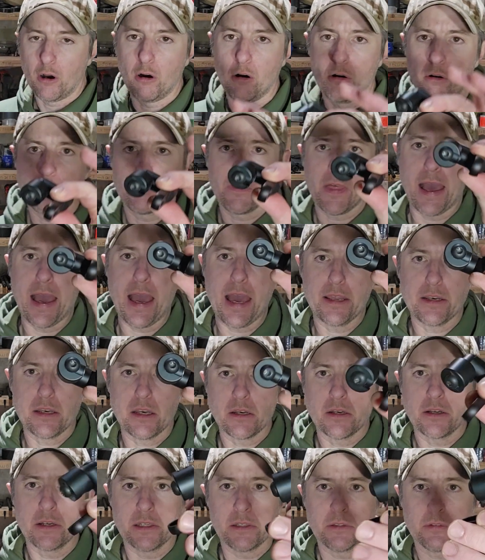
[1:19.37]
all of that
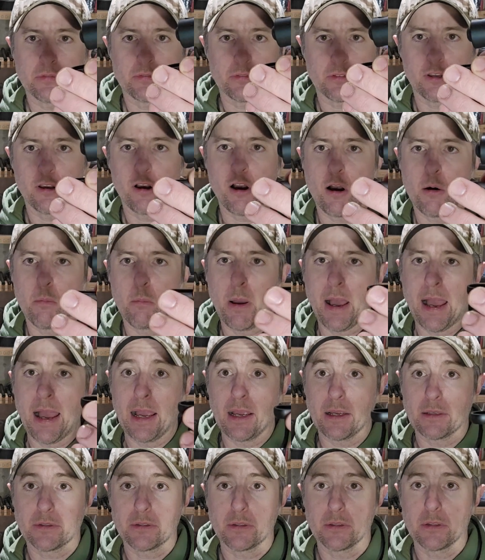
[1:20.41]
in a nice
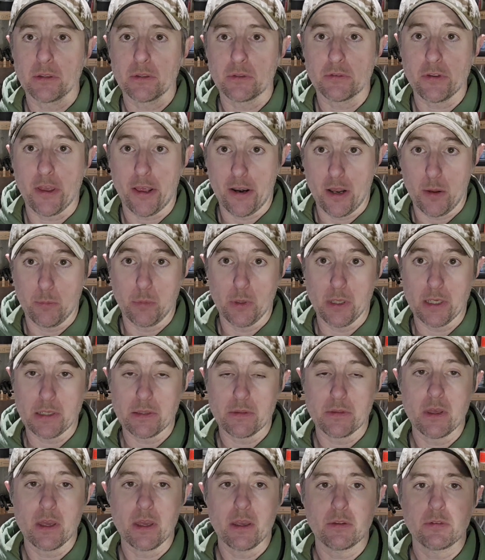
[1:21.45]
compact setup
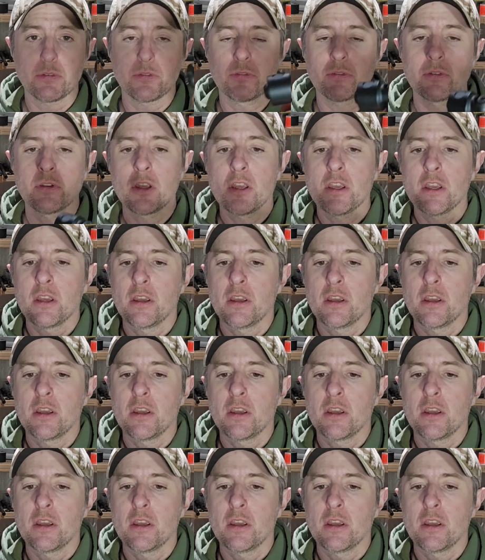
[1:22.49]
like this.